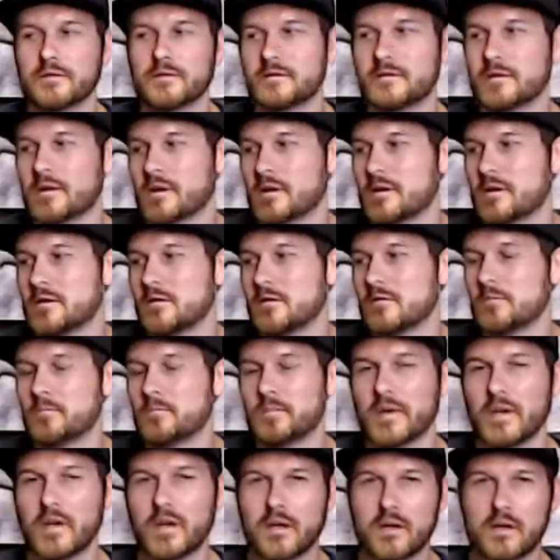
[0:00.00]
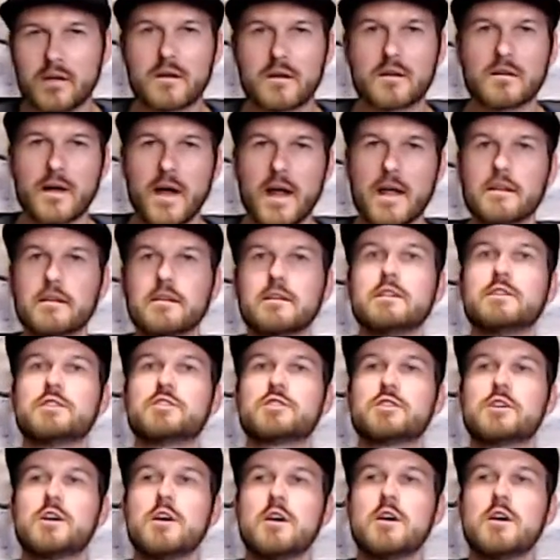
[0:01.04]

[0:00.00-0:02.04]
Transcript: So I'm gonna do a big Kleinleash